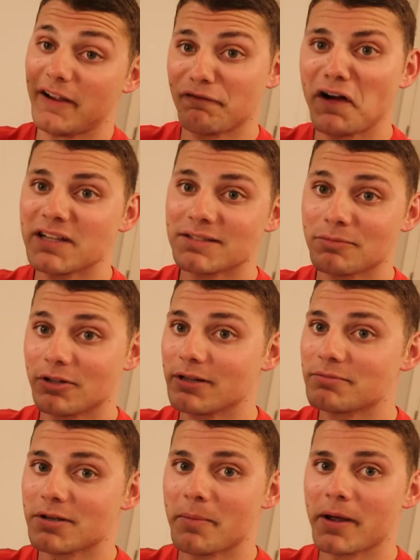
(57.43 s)
I can find some
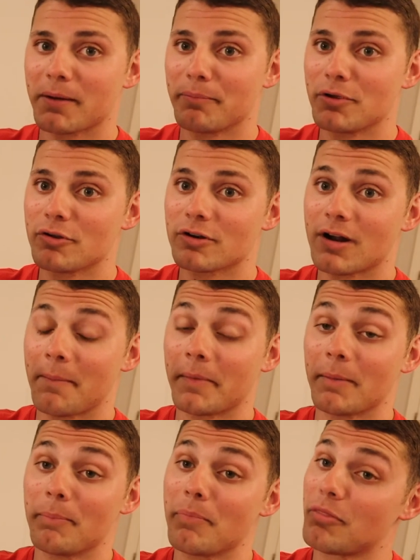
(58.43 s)
clips on my computer, I'm
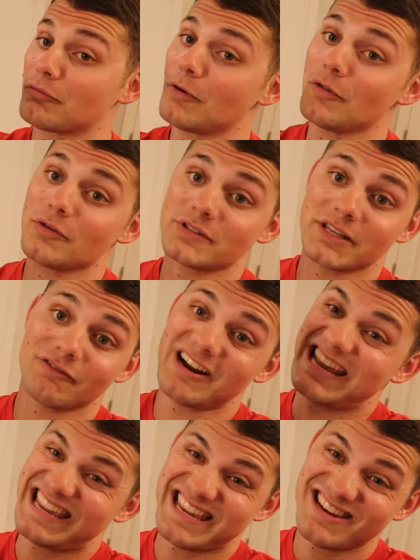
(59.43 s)
gonna throw those in
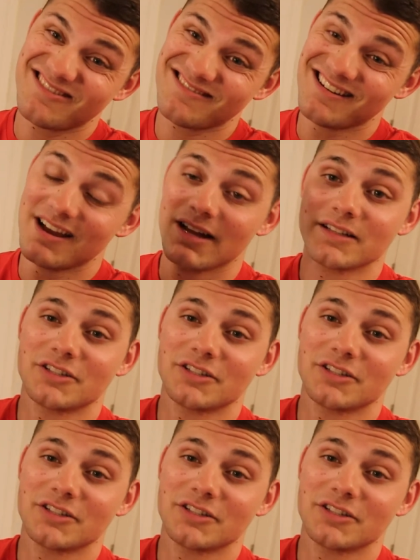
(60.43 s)
right here